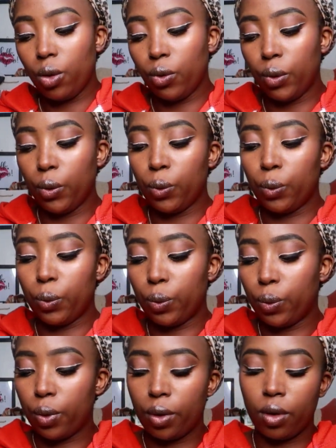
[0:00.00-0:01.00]
Ooh,
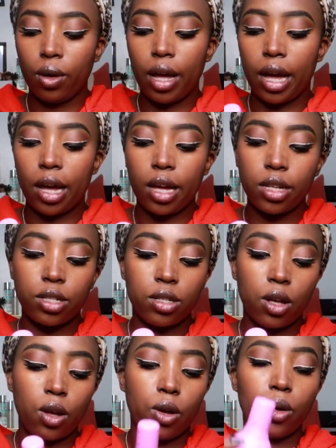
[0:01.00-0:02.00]
okay,
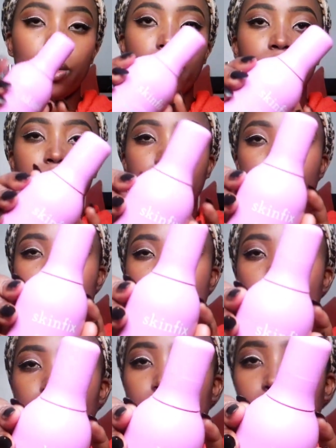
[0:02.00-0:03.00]
so this is
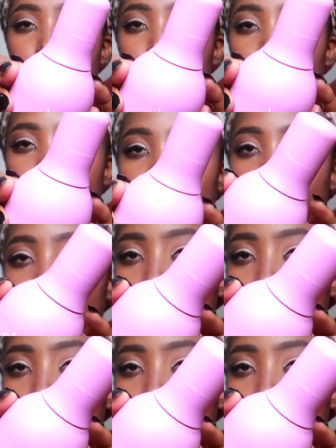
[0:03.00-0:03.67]
how it looks like.